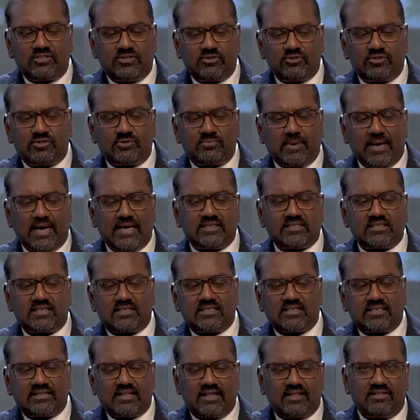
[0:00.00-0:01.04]
two spaces
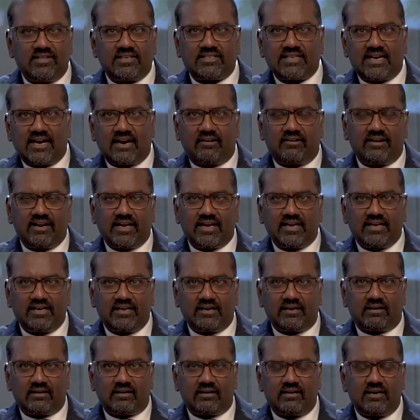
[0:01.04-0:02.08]
and then this area
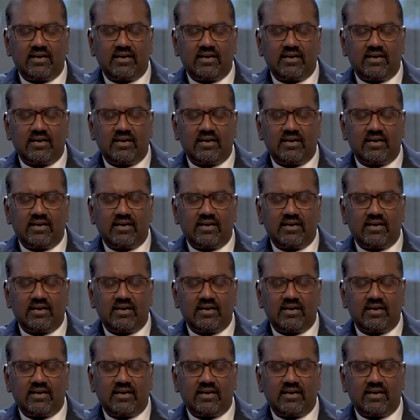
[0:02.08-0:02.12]
here.